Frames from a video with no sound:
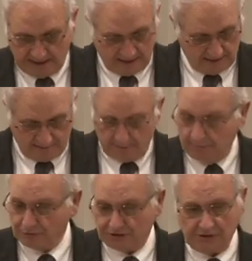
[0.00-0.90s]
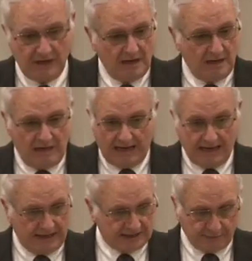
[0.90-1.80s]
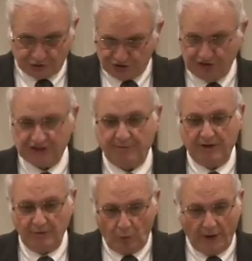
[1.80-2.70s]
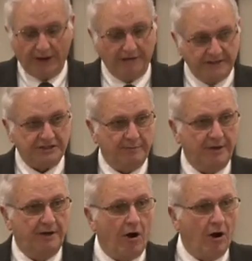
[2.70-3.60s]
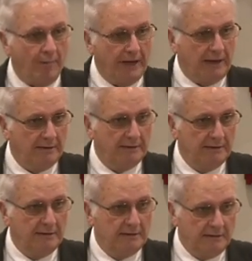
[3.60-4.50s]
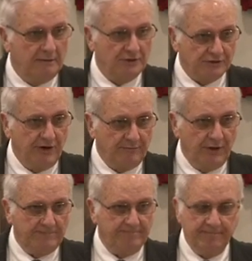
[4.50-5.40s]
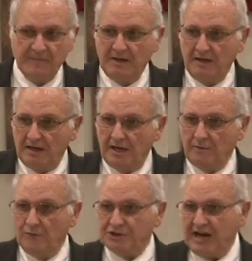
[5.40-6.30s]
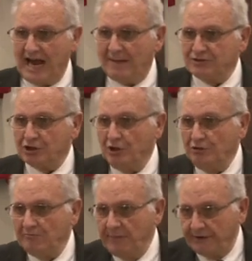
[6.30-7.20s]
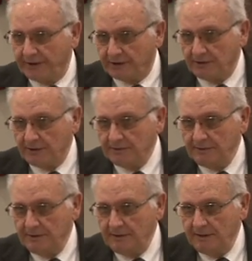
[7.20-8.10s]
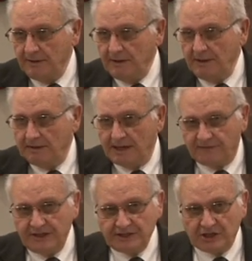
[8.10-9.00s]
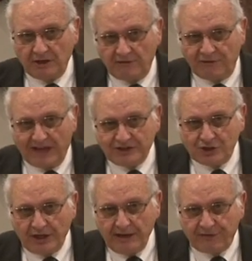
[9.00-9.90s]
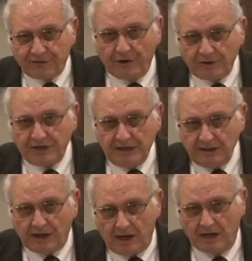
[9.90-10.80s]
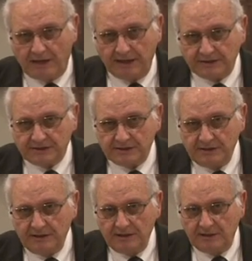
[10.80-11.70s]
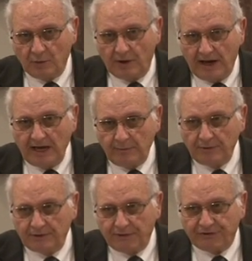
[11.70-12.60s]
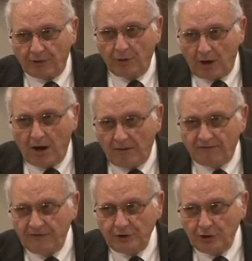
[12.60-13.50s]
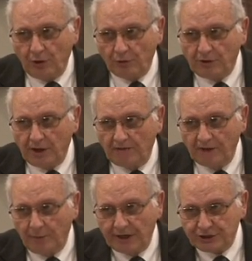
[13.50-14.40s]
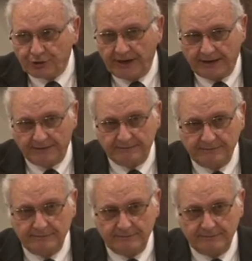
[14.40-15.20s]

they had the most I guess, most disciplined, well disciplined army was Great Britain. It was an absolute miracle that these little fledgling 13 colonies were able to throw off the yoke of the British crown.